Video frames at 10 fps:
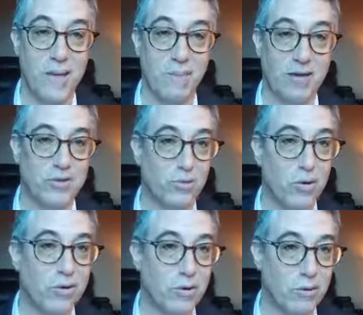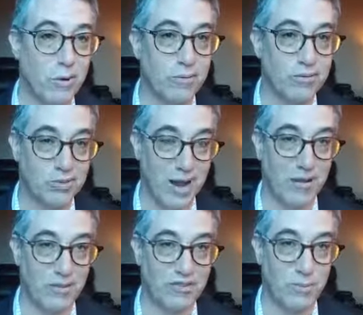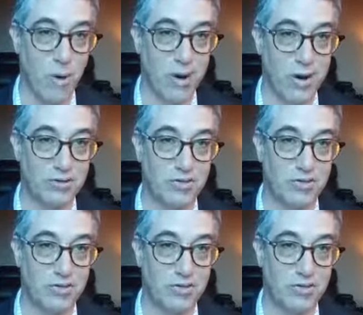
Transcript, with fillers: because I really don't understand this market.